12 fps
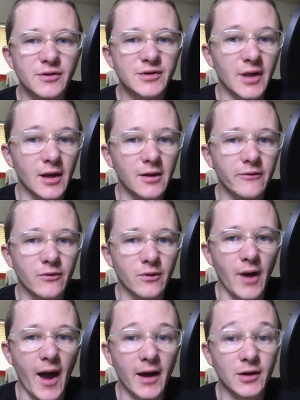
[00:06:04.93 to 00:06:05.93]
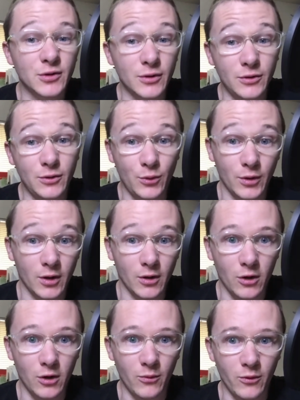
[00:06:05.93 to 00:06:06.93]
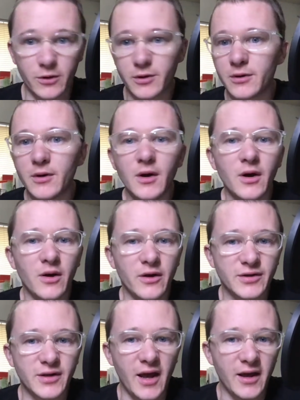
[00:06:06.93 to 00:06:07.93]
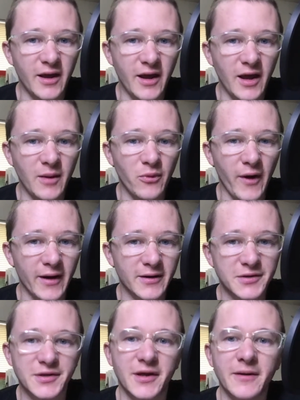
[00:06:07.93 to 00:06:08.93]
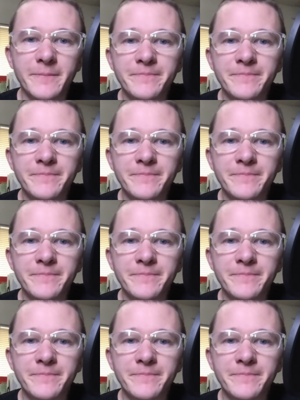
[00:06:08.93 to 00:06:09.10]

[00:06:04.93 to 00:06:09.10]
thank you for actually doing your homework, aka practicing.